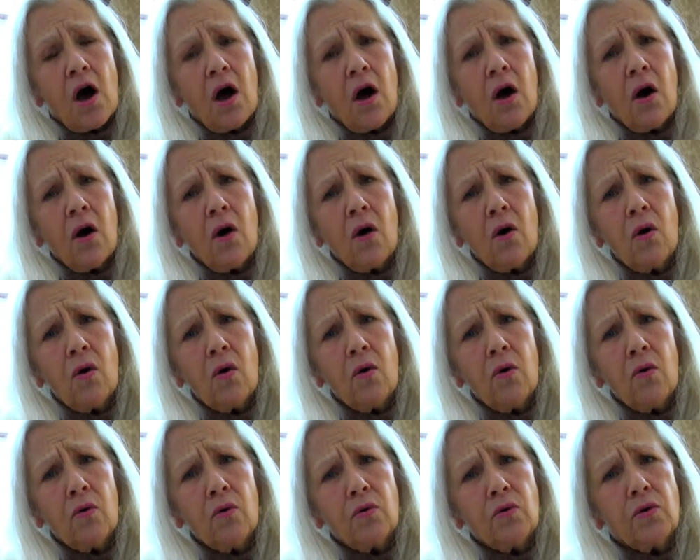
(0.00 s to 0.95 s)

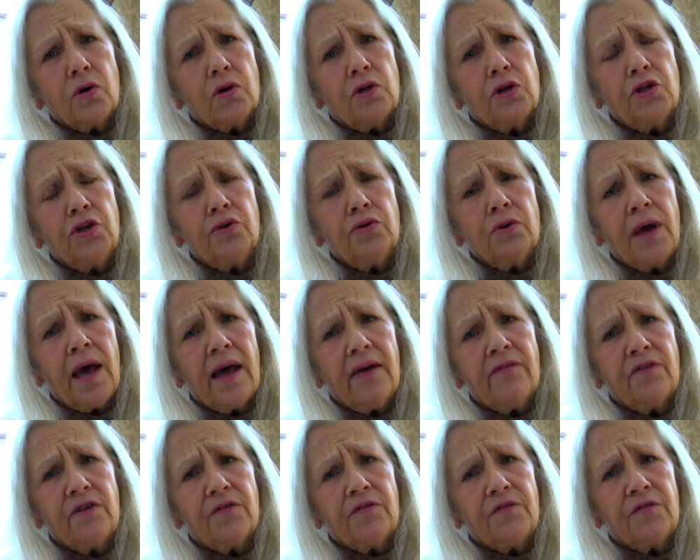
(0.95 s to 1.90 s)
"Oh, you
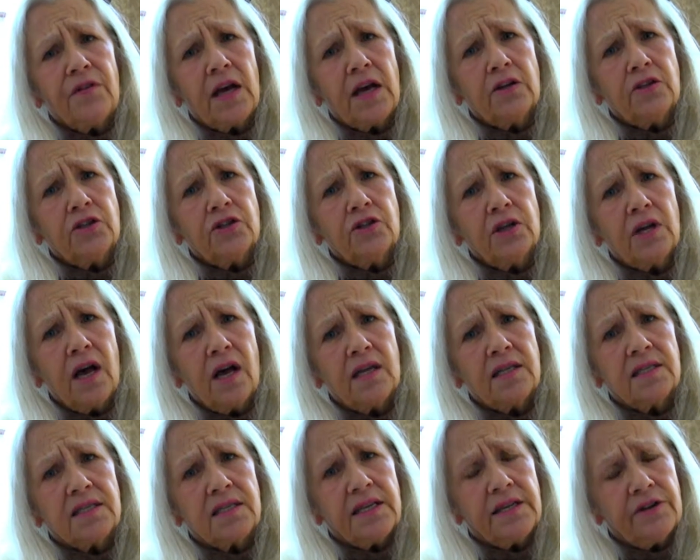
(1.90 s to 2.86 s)
haven't found your
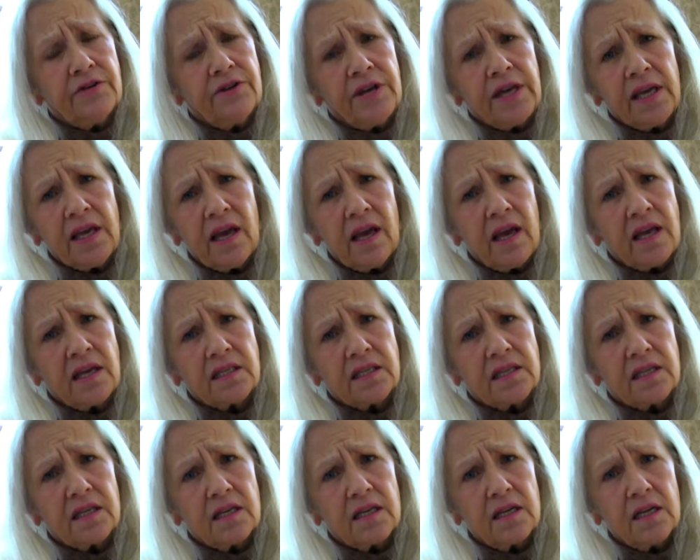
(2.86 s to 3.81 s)
lost earring
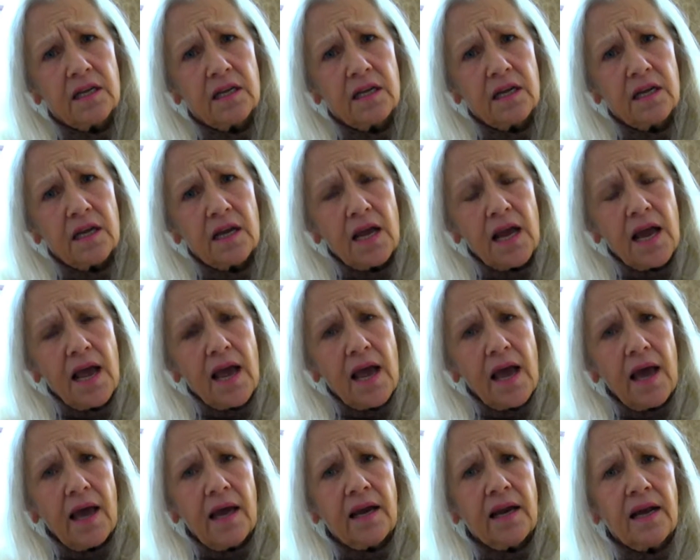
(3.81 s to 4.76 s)
yet?"
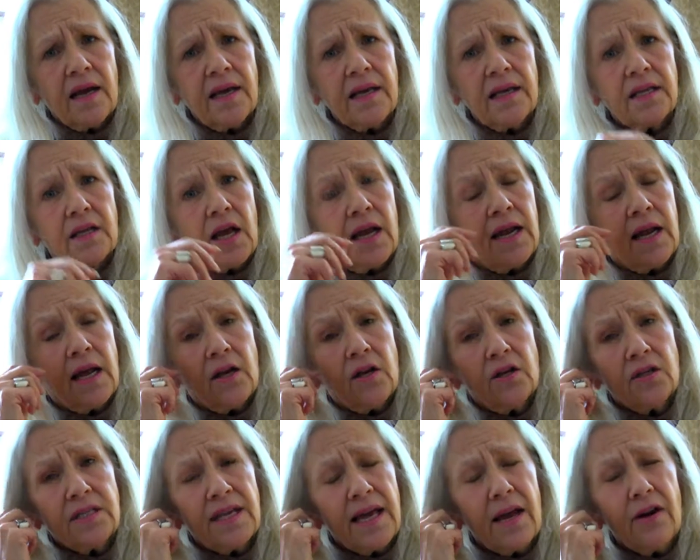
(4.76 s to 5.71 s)
And I
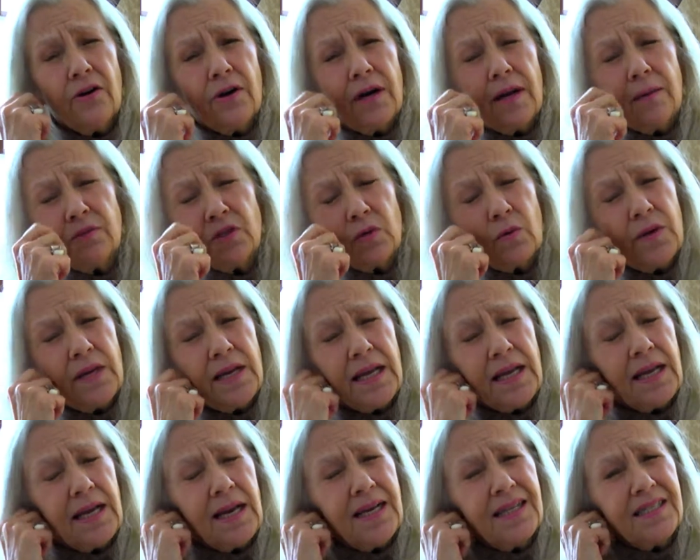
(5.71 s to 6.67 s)
looked at her, and I'm
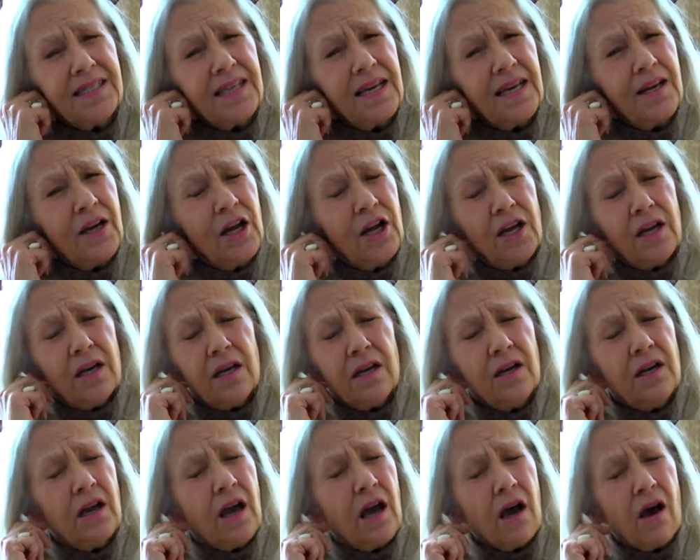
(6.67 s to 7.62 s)
squinting, and I said,
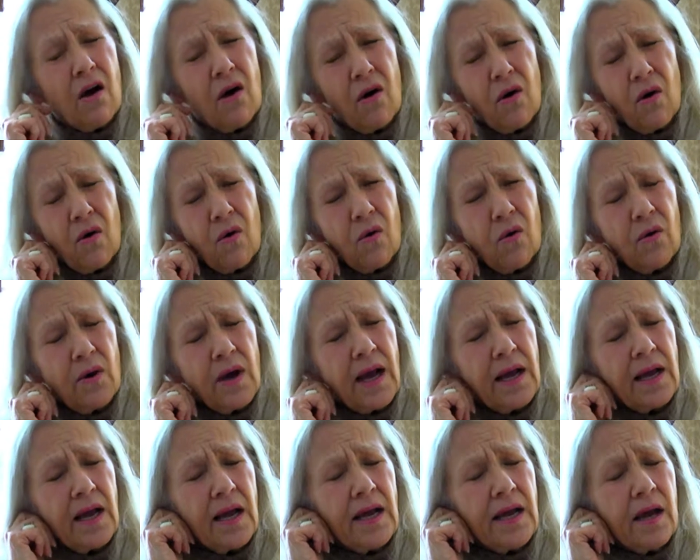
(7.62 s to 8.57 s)
"No."
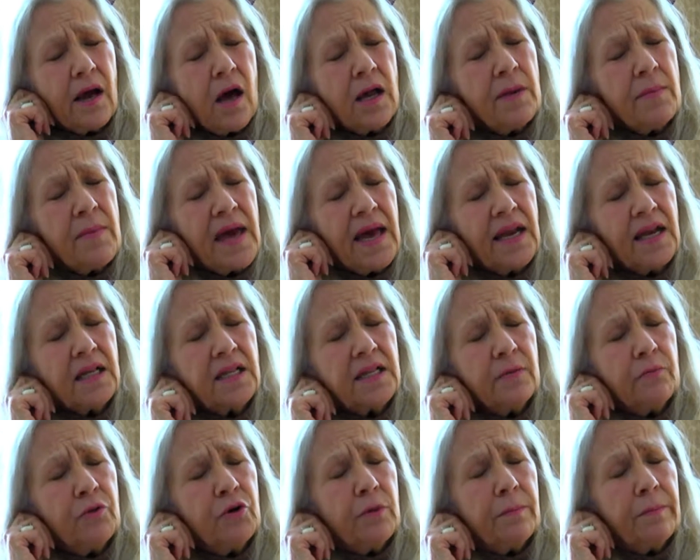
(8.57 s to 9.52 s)
I
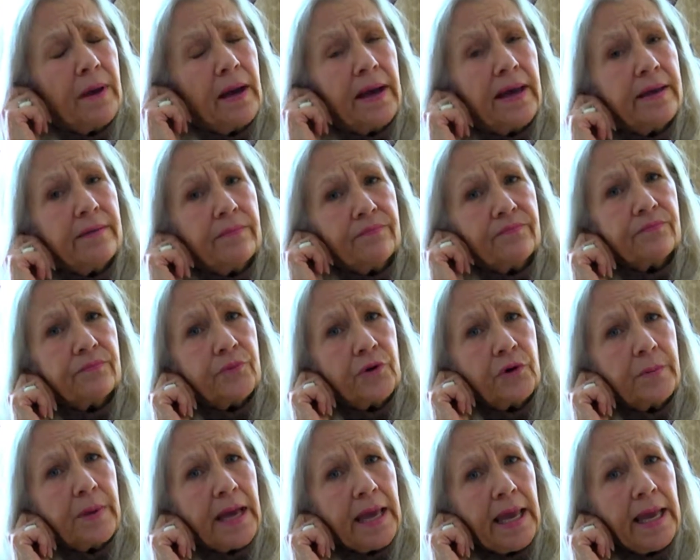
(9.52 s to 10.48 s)
automatically put my
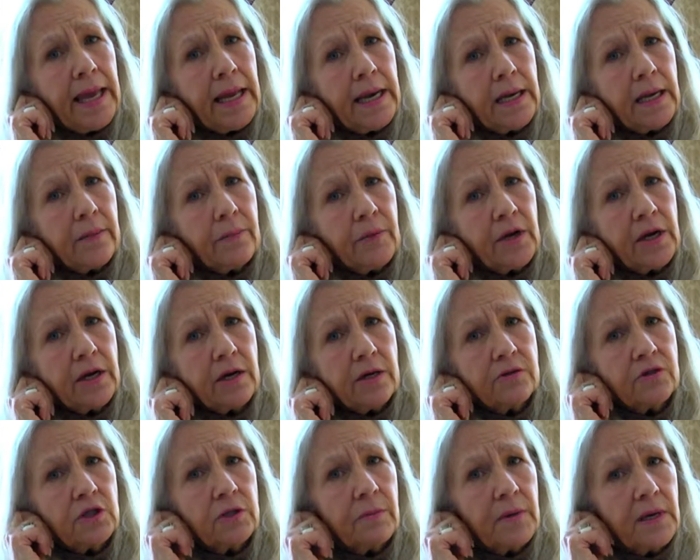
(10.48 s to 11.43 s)
hand up
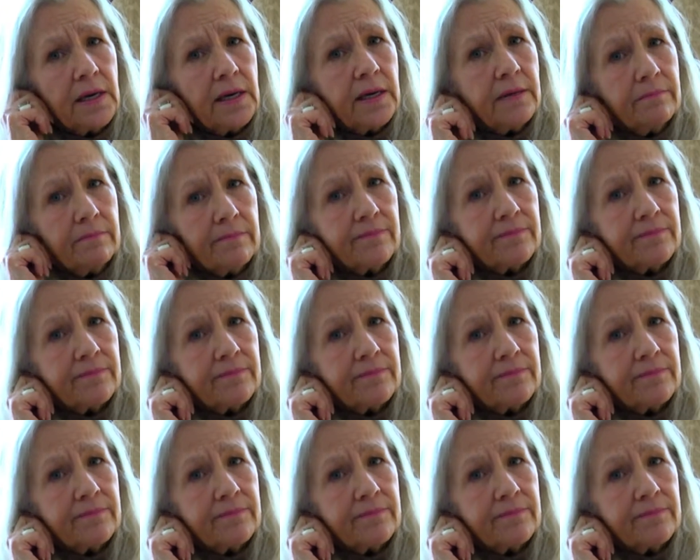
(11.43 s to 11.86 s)
here to my